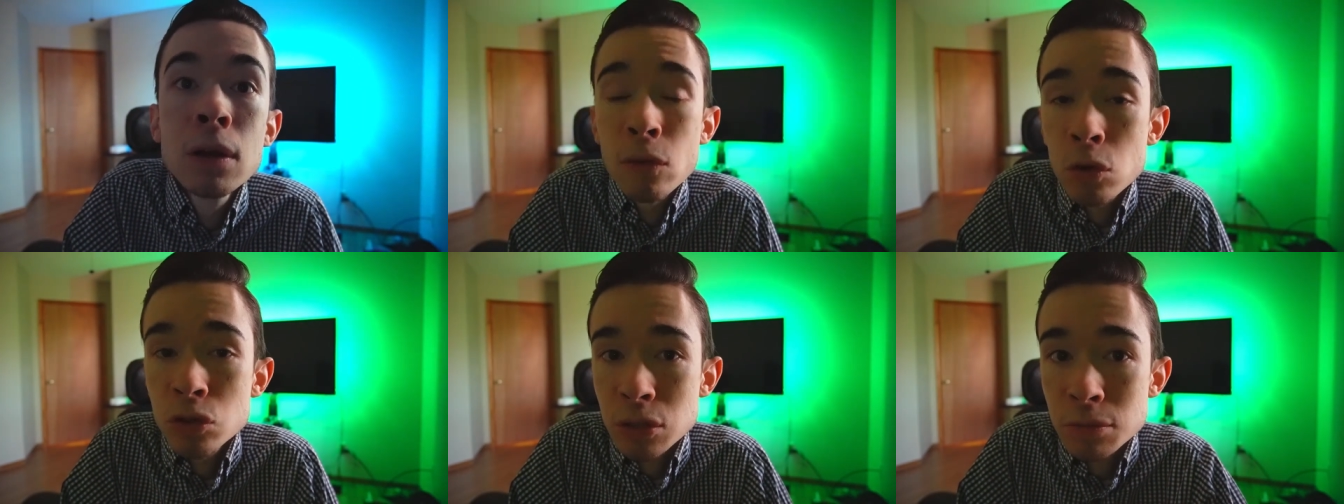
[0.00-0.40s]
Of
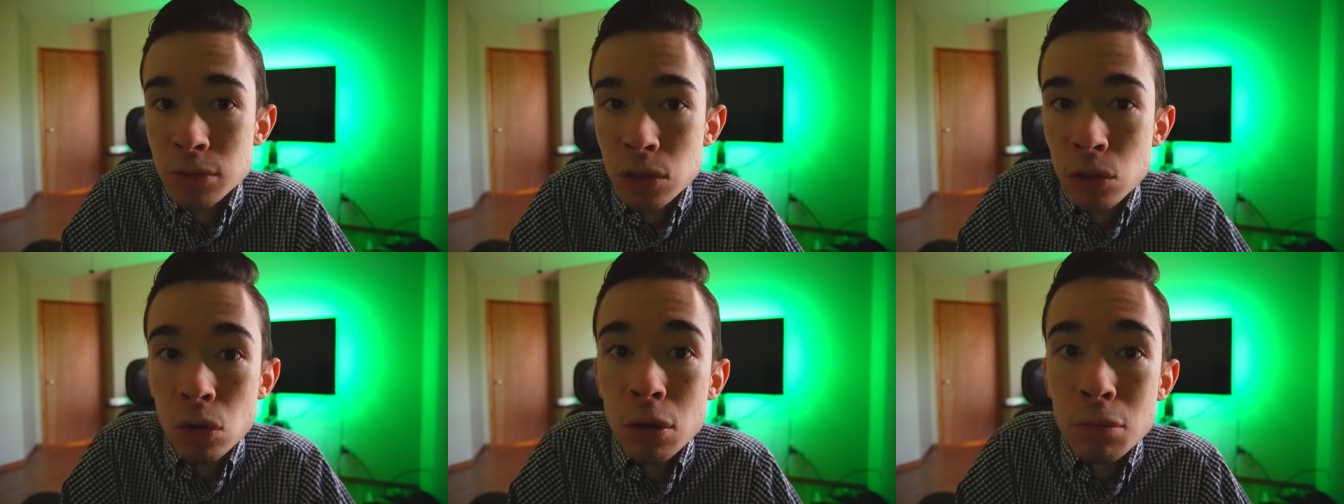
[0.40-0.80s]
course, I'm
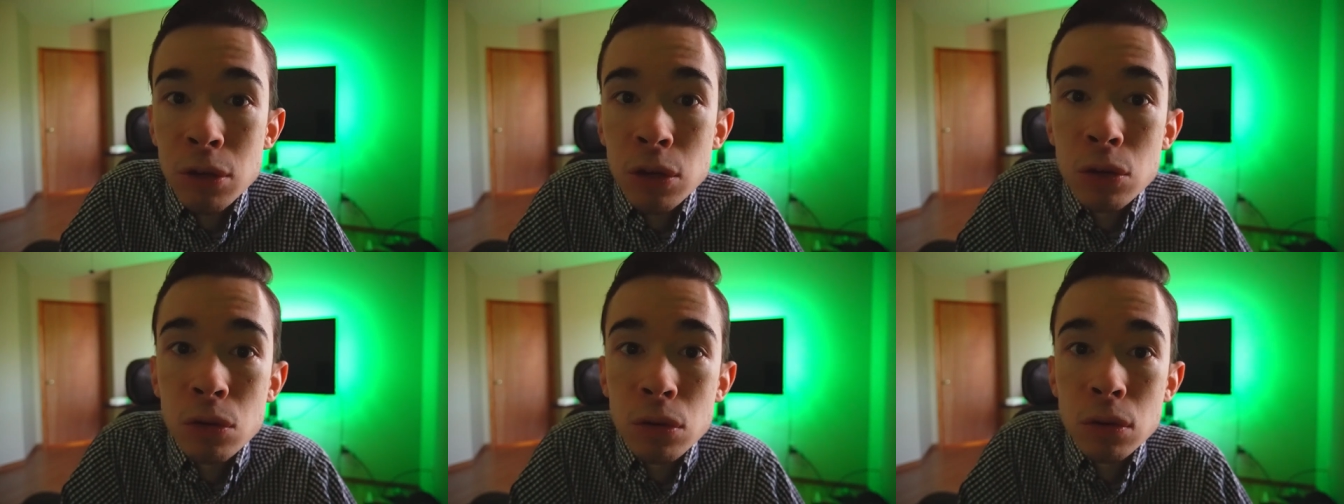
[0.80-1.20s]
still going to
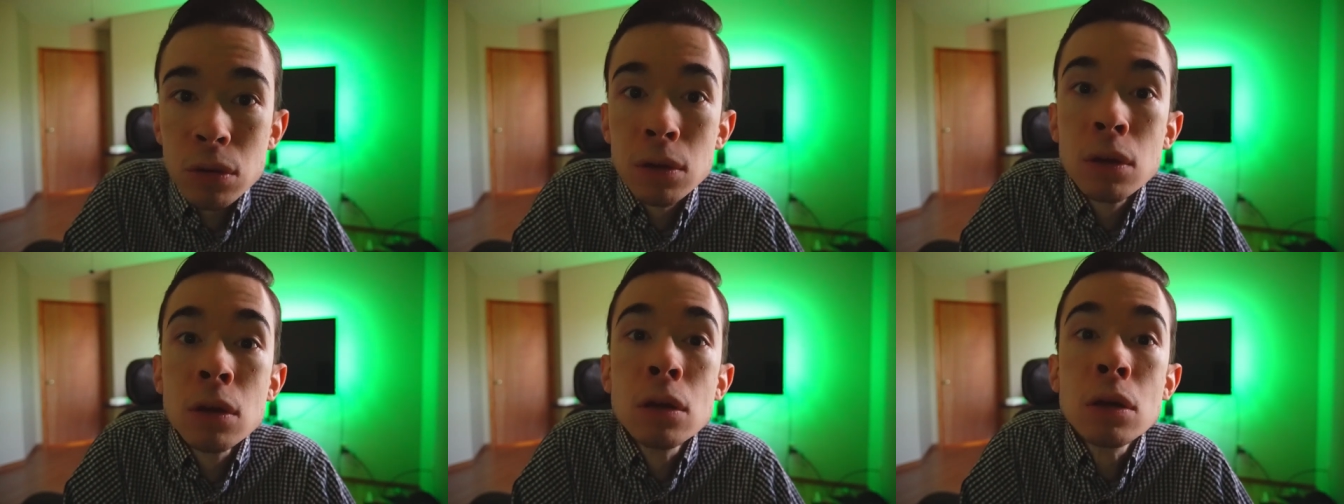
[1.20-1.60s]
be doing
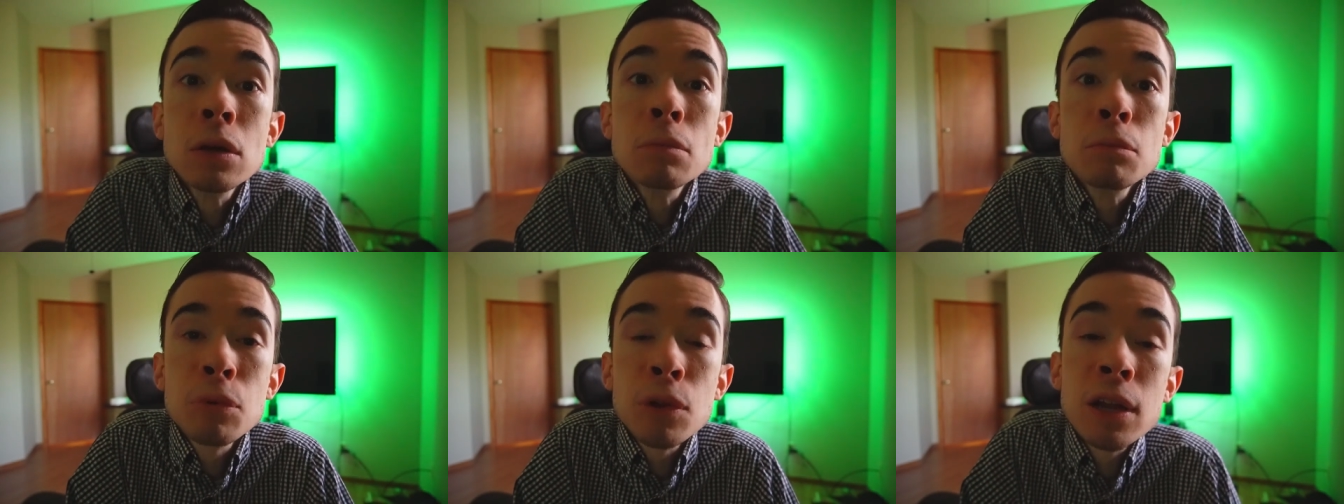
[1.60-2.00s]

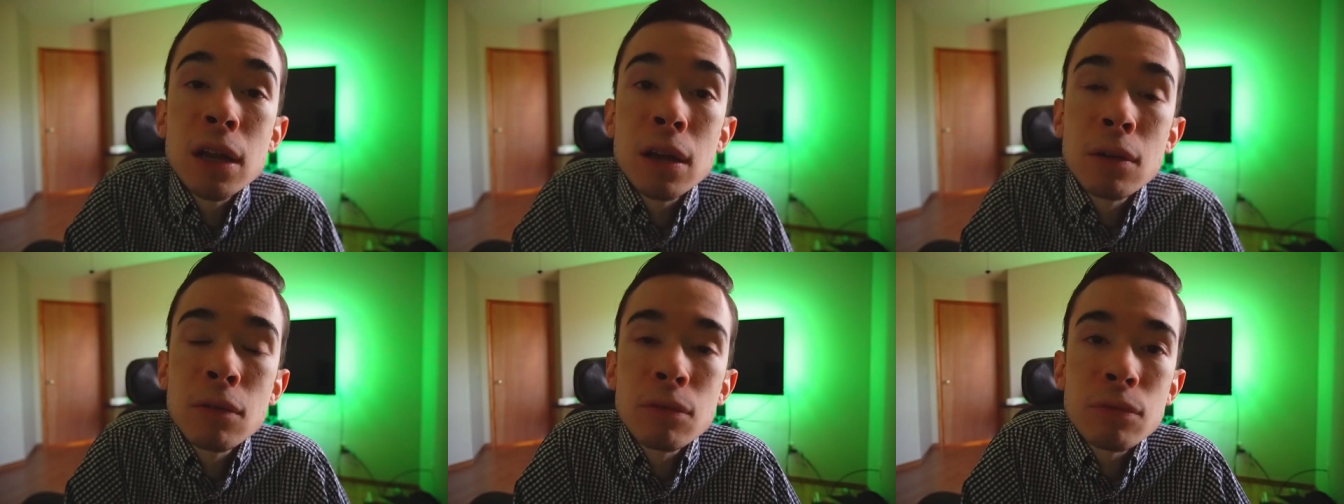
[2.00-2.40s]
plenty
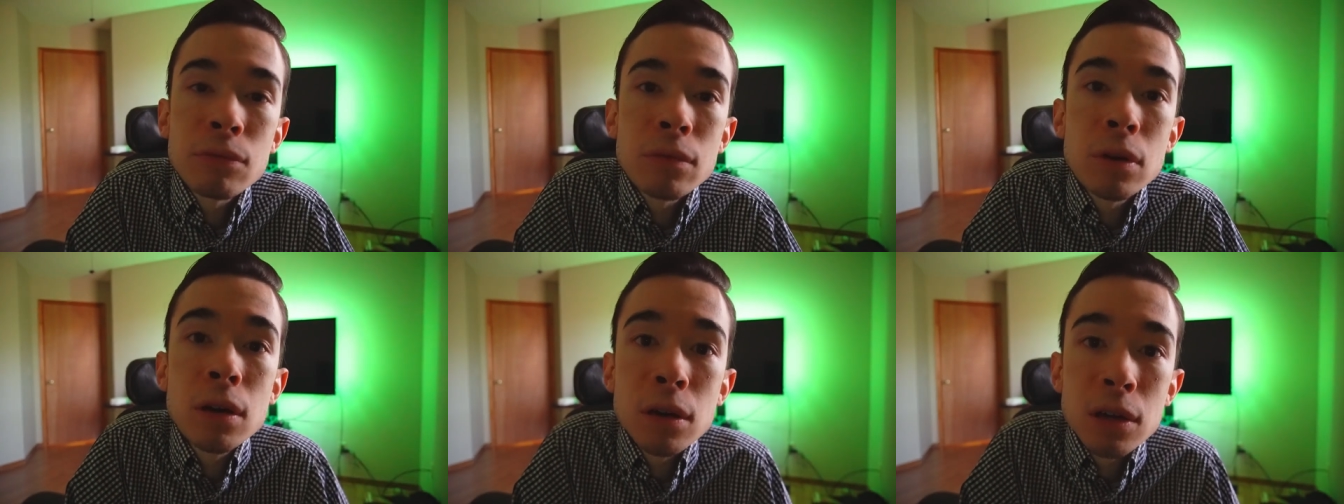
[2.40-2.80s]
of
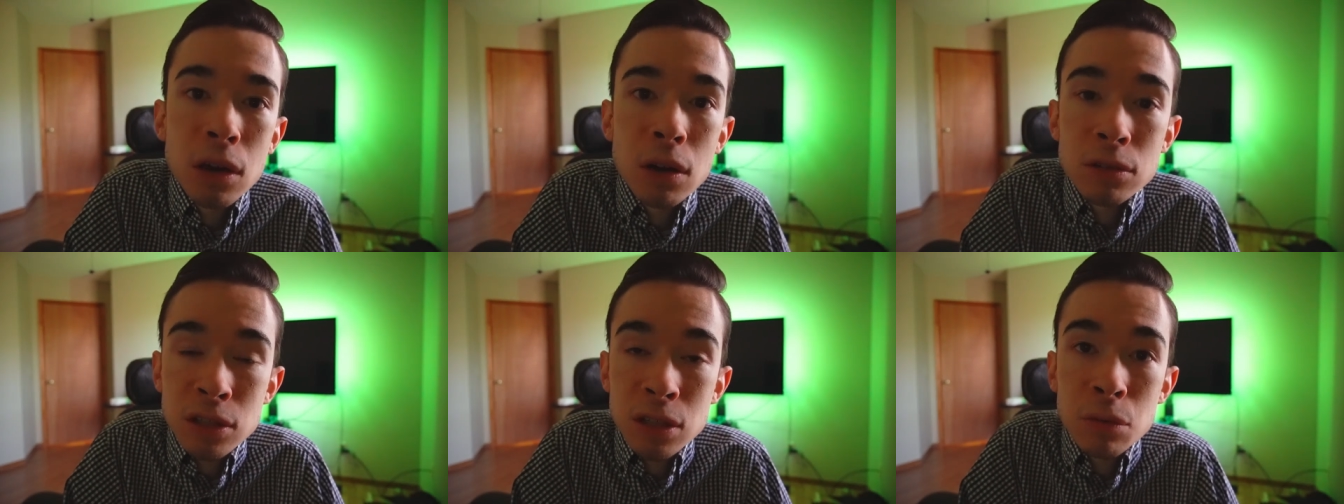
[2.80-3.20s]
uh,
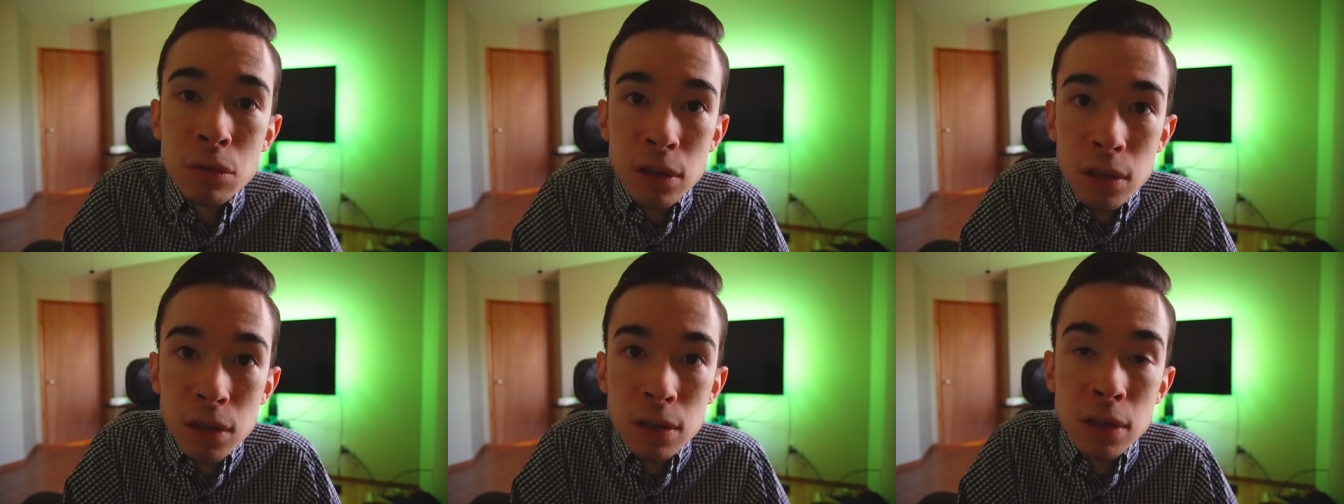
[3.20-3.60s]
content with
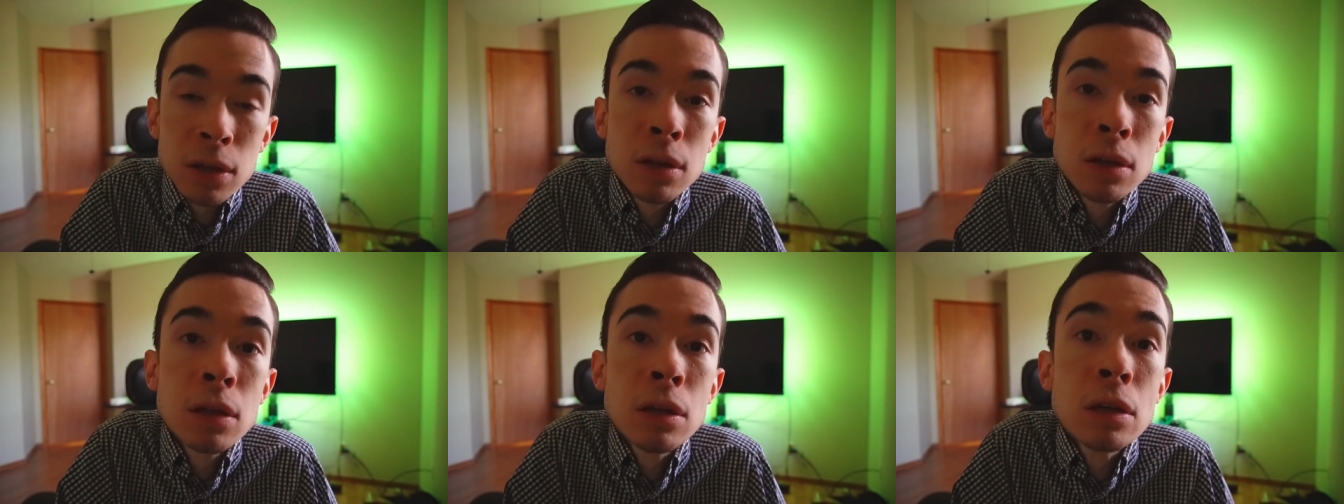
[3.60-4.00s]
it.
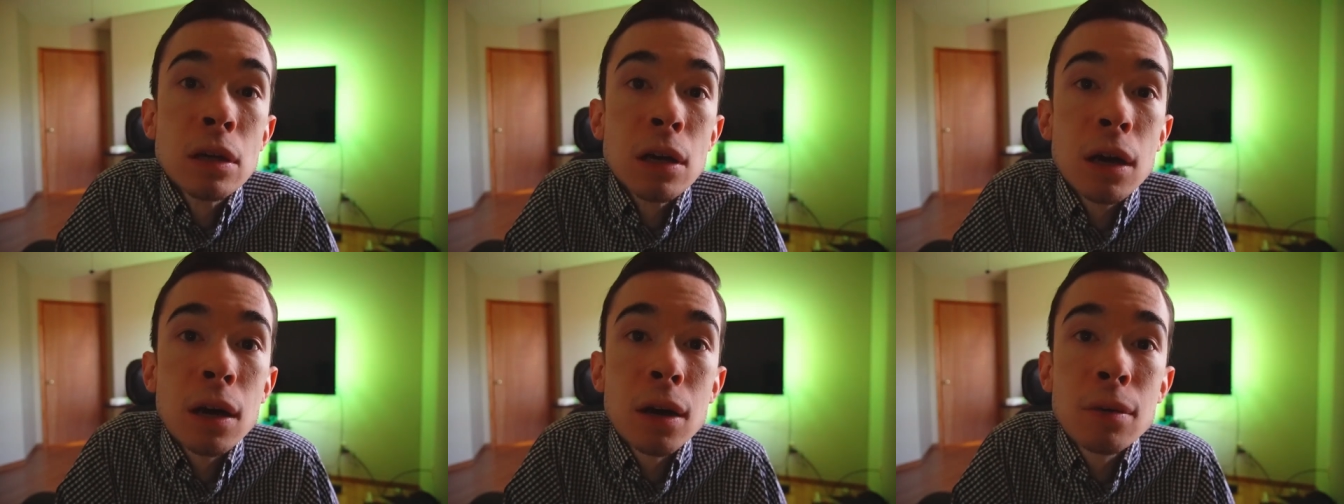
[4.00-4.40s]

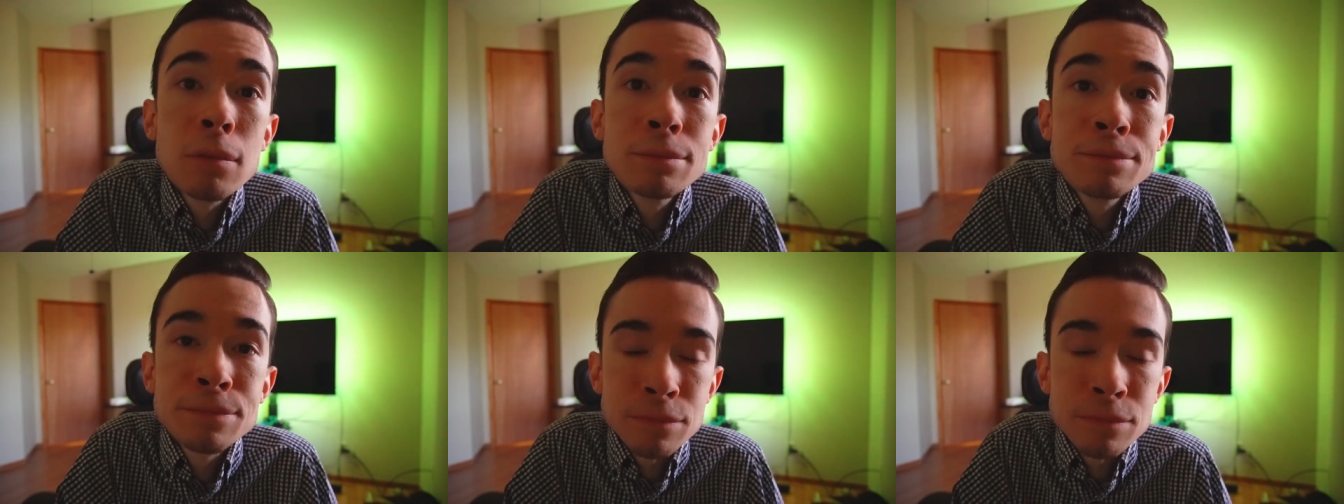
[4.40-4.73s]
Um,